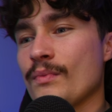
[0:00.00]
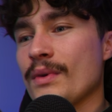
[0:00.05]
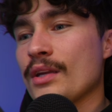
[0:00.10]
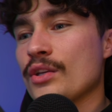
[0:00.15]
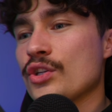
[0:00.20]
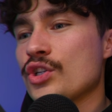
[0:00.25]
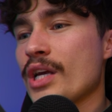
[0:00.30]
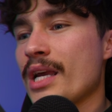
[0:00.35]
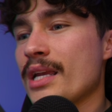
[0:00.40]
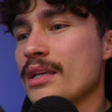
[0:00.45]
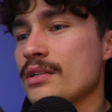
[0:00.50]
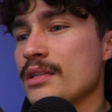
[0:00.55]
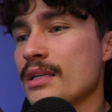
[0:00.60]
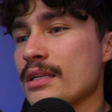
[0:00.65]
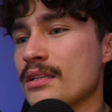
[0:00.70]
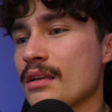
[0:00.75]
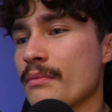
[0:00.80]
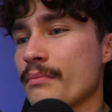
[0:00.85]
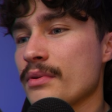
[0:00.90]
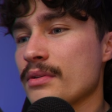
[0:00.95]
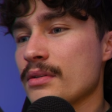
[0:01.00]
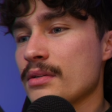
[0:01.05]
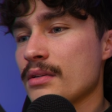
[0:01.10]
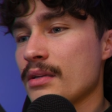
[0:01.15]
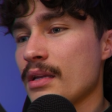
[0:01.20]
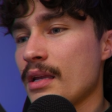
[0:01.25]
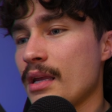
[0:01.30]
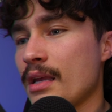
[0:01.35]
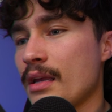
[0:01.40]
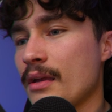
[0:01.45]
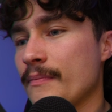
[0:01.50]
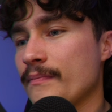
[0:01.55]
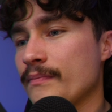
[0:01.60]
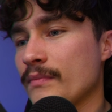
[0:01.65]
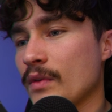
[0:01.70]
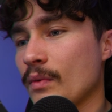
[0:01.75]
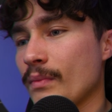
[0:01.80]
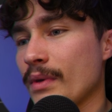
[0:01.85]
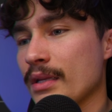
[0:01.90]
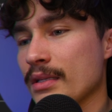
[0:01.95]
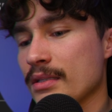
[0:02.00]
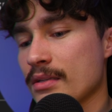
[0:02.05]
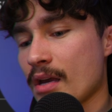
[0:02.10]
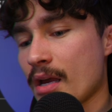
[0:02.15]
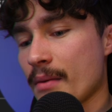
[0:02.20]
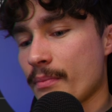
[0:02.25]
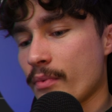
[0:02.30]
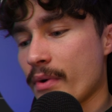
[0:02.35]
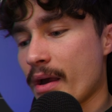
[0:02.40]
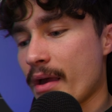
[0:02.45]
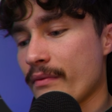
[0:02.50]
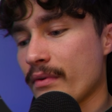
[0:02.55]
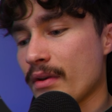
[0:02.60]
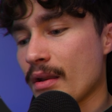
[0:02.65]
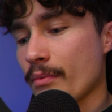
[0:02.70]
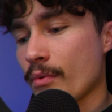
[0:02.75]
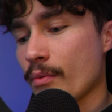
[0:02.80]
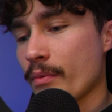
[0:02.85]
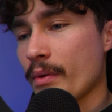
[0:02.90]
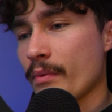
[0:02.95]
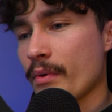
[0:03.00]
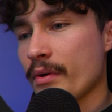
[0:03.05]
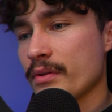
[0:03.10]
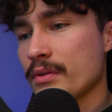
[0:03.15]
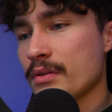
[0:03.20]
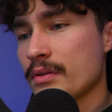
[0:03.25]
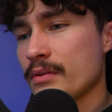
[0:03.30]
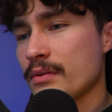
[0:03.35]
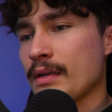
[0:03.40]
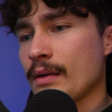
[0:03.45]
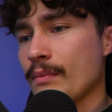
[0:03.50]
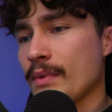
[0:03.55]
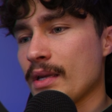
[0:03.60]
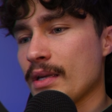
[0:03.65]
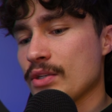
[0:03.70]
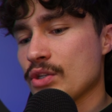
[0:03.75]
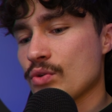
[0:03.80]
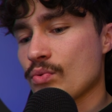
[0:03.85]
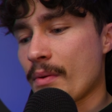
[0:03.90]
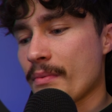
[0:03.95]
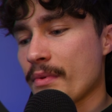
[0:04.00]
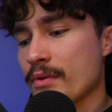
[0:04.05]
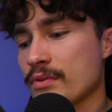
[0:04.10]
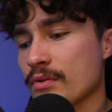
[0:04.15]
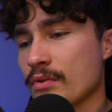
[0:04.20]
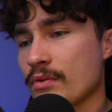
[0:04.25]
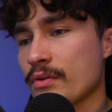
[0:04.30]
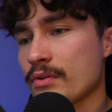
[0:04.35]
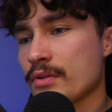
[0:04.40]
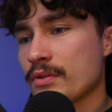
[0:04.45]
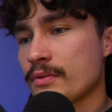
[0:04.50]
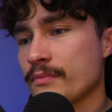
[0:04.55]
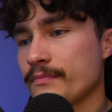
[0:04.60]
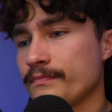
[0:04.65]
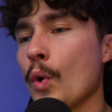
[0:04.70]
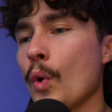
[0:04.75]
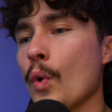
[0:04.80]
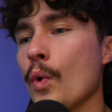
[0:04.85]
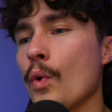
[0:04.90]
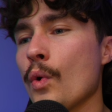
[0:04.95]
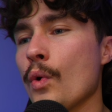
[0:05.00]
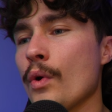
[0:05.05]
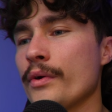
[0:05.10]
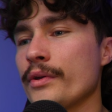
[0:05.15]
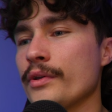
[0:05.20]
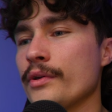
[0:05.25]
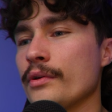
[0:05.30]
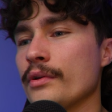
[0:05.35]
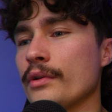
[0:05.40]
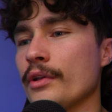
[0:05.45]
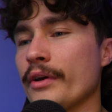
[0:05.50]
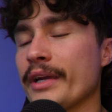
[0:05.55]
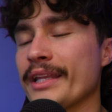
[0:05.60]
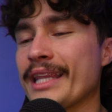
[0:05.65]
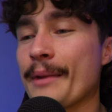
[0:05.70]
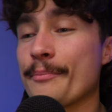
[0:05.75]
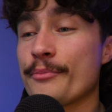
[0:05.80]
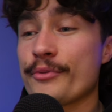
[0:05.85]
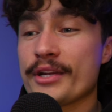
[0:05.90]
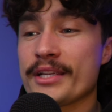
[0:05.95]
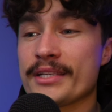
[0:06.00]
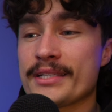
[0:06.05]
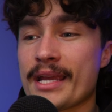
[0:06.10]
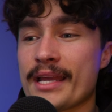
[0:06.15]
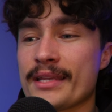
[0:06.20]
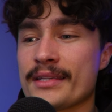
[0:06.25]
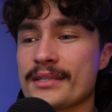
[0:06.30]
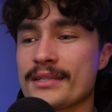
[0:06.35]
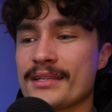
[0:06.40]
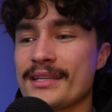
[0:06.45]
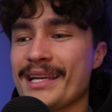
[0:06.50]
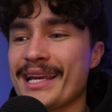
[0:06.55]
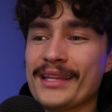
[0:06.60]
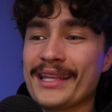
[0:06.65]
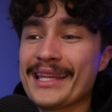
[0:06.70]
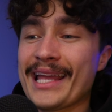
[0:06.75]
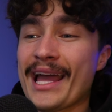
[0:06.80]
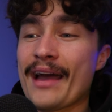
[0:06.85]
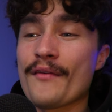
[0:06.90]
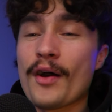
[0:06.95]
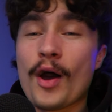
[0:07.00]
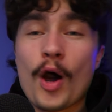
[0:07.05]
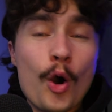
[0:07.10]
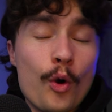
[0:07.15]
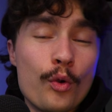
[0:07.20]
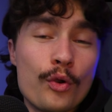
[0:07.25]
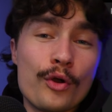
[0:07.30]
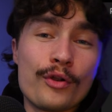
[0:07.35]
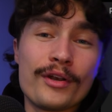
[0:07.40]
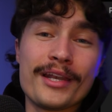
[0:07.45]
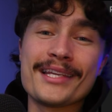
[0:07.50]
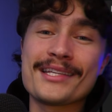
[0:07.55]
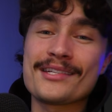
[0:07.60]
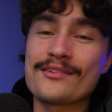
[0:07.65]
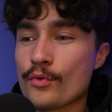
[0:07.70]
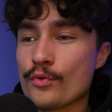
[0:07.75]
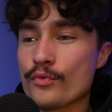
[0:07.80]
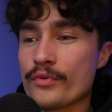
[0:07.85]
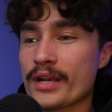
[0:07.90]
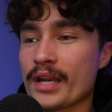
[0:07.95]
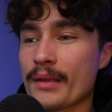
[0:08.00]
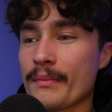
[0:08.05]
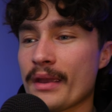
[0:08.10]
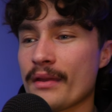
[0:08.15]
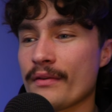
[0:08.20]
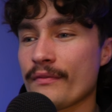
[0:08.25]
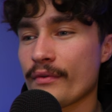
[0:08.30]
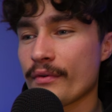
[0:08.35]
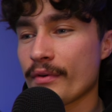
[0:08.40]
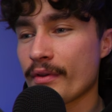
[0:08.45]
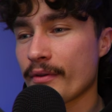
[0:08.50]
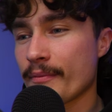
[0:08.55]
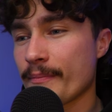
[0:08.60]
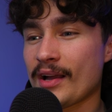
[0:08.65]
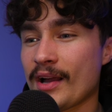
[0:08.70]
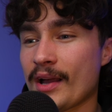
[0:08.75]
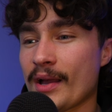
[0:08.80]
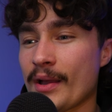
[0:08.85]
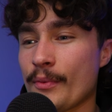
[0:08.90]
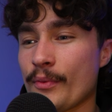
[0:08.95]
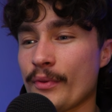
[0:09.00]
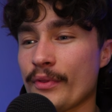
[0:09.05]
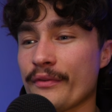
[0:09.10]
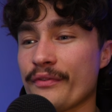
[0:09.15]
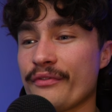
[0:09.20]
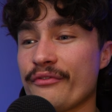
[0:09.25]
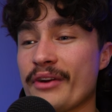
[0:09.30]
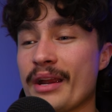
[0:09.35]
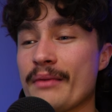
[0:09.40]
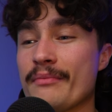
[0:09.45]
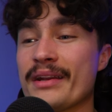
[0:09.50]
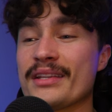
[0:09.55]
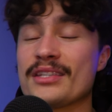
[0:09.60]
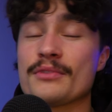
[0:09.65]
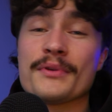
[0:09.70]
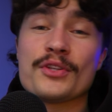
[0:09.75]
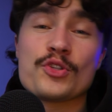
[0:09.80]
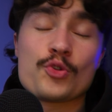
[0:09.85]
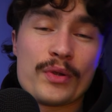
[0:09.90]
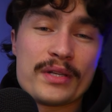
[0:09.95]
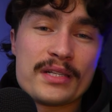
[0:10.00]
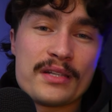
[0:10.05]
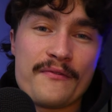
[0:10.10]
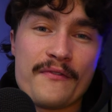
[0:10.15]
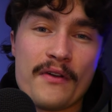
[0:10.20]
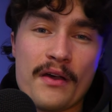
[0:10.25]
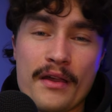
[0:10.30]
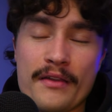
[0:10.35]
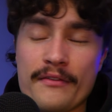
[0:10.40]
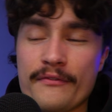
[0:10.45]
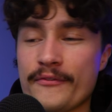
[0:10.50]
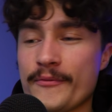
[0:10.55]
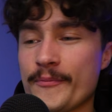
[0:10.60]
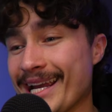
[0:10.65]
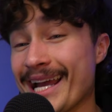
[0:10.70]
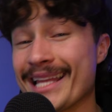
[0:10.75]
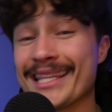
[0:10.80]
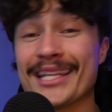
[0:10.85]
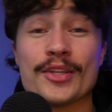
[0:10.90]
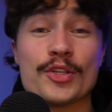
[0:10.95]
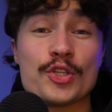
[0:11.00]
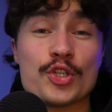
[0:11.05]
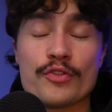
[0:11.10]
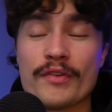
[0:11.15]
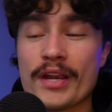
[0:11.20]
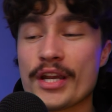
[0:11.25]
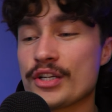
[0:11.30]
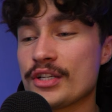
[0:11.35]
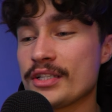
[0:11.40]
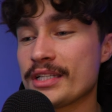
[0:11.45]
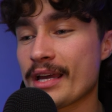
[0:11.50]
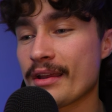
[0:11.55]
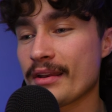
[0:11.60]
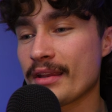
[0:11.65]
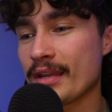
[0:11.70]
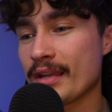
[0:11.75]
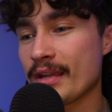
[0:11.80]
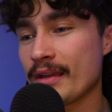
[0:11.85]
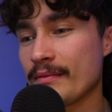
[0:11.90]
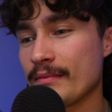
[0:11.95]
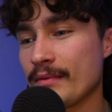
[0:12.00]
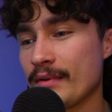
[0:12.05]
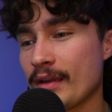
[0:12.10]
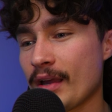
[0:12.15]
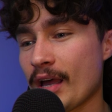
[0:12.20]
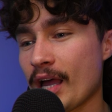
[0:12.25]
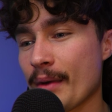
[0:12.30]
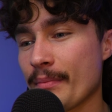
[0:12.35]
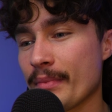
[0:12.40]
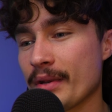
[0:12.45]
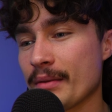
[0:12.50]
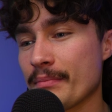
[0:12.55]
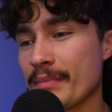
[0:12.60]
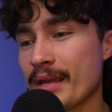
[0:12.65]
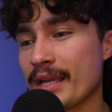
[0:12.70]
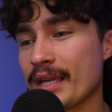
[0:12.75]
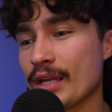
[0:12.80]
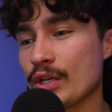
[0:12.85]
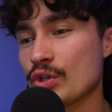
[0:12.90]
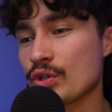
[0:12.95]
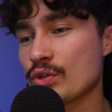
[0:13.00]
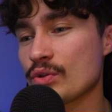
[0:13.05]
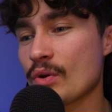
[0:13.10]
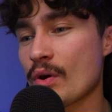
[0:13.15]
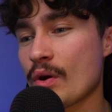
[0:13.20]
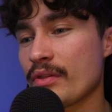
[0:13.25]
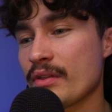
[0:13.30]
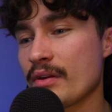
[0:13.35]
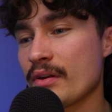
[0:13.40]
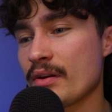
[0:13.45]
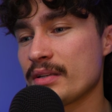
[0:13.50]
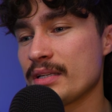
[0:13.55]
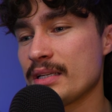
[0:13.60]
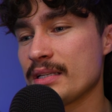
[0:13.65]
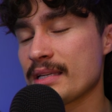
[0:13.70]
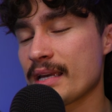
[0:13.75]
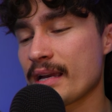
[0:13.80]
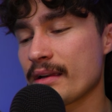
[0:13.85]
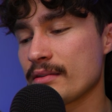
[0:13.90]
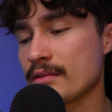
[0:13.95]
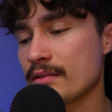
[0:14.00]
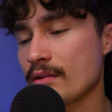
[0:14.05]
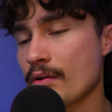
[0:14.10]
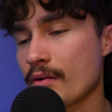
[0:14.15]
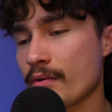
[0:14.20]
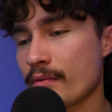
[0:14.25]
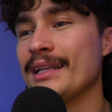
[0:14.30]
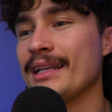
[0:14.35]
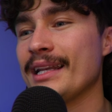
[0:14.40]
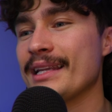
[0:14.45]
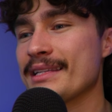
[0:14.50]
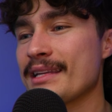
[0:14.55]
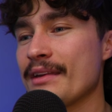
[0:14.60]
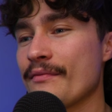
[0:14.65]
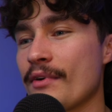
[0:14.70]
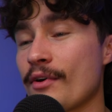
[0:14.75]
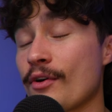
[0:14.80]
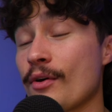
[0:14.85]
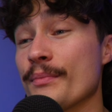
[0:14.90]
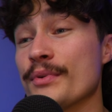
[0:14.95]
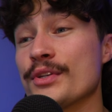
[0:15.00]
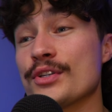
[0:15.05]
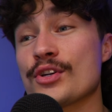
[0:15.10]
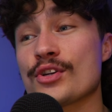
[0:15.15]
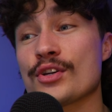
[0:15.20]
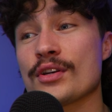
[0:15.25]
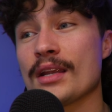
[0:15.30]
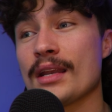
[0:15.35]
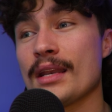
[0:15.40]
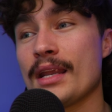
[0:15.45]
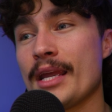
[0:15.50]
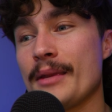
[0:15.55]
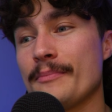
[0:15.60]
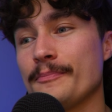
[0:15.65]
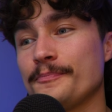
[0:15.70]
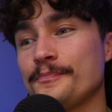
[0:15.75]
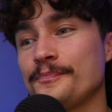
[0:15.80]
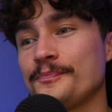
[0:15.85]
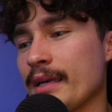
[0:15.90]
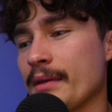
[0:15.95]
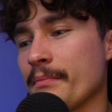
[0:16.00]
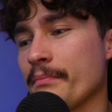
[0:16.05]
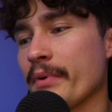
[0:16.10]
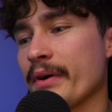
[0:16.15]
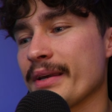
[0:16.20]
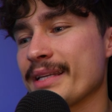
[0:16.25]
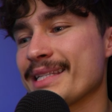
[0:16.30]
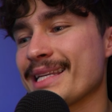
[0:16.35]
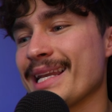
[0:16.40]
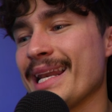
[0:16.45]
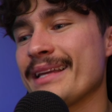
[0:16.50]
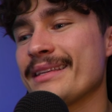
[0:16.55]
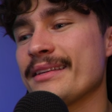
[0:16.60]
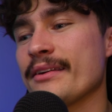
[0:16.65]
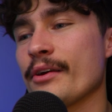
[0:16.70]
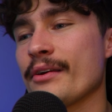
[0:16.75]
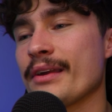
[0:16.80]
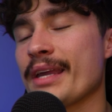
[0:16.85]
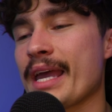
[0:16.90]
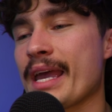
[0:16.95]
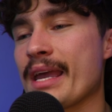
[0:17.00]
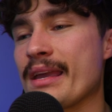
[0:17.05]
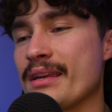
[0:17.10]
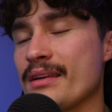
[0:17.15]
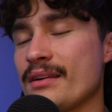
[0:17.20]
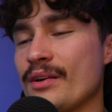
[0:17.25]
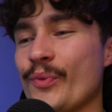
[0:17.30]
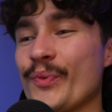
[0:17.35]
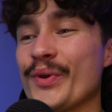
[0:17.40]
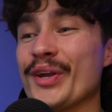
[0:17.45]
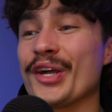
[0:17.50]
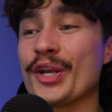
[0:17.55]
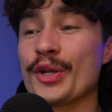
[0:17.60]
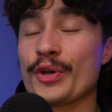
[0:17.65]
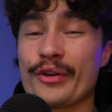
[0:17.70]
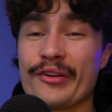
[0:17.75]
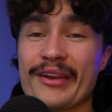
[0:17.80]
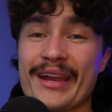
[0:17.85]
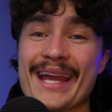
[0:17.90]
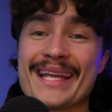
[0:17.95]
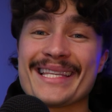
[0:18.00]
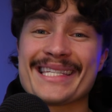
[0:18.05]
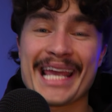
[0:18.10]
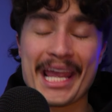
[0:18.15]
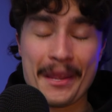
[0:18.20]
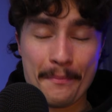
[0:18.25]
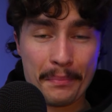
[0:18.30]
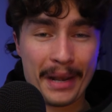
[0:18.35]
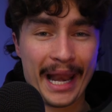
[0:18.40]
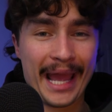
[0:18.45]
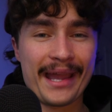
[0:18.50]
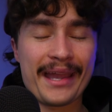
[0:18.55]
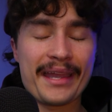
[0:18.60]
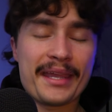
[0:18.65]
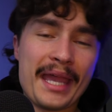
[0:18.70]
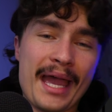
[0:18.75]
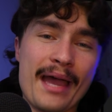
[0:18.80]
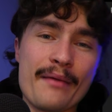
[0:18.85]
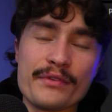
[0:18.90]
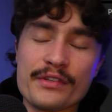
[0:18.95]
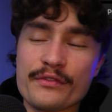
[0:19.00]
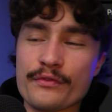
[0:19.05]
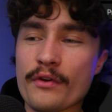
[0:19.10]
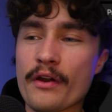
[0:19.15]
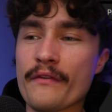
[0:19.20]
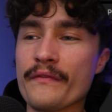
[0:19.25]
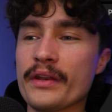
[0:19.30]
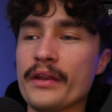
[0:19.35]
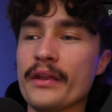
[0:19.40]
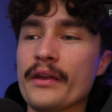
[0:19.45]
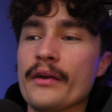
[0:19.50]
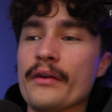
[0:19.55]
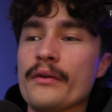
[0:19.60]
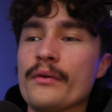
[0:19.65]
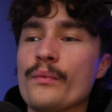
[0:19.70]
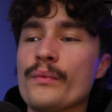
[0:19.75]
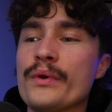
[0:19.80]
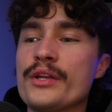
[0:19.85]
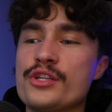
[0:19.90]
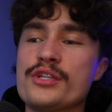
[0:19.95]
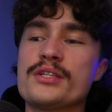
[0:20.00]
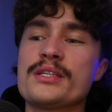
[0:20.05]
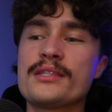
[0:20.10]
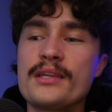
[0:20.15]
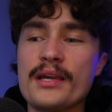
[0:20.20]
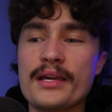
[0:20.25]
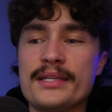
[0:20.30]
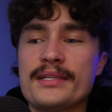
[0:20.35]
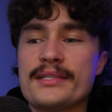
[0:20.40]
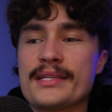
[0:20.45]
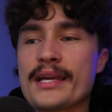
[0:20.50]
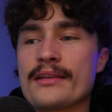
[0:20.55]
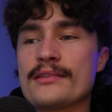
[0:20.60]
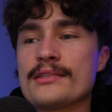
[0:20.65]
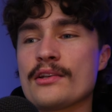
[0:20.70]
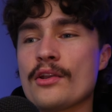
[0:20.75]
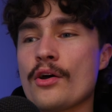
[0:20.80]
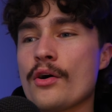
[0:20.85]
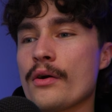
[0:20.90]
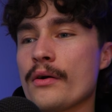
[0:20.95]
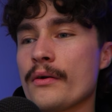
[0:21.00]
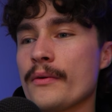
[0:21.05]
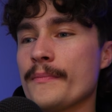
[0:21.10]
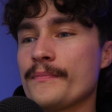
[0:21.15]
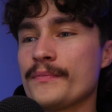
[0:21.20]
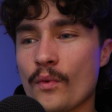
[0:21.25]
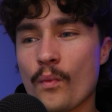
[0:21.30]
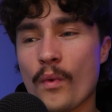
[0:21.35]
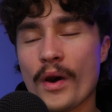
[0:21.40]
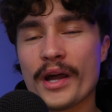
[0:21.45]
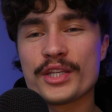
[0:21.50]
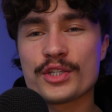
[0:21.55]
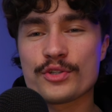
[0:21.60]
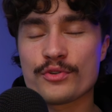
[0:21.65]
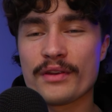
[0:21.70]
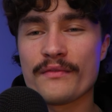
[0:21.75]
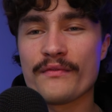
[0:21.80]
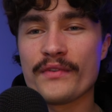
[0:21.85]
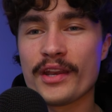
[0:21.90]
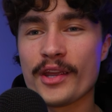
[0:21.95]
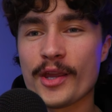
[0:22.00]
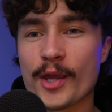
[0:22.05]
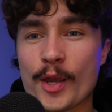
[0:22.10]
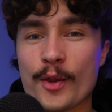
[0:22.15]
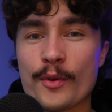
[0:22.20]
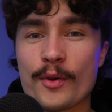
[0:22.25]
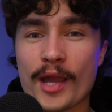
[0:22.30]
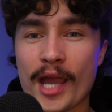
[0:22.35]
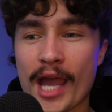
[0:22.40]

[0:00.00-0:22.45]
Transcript: we can change these numbers here, and we can type whatever number we want, and we can swap those across. Or you can look in their presets, then they have a whole long list already made for you. I want the frame rate to be 25, and then the duration down here, I'm going to make it just 30 seconds long. Let's give our composition a name, and by selecting OK, we are going to create a blank canvas for our video, which is 30 seconds long, widescreen video,